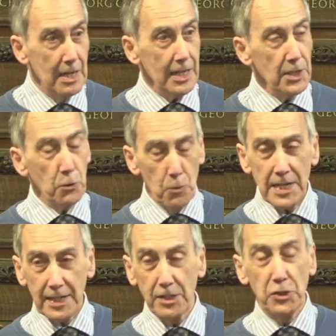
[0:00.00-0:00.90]
is
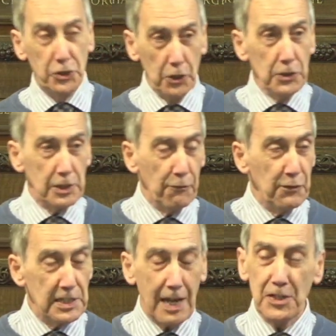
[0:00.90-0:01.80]
waiting, Joseph
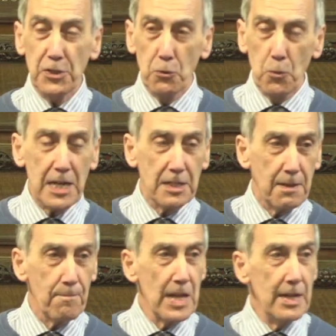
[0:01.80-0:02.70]
is having to wait,
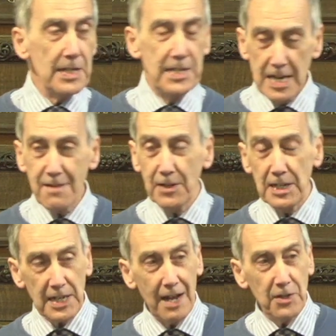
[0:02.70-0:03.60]
David
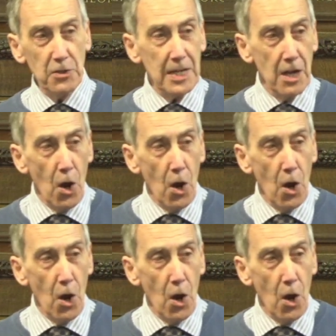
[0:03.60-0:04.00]
is having to wait.